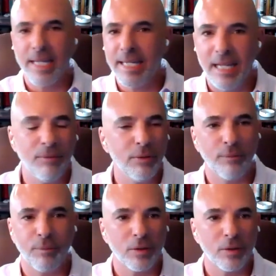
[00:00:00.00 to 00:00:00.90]
give you the
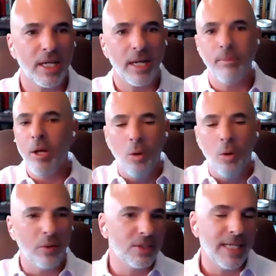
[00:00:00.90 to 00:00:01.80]
first time or
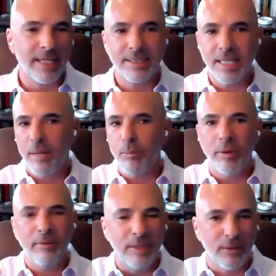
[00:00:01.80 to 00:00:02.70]
the second time or
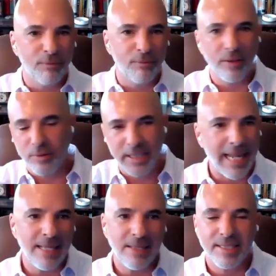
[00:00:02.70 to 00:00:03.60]
even the fifth or the eighth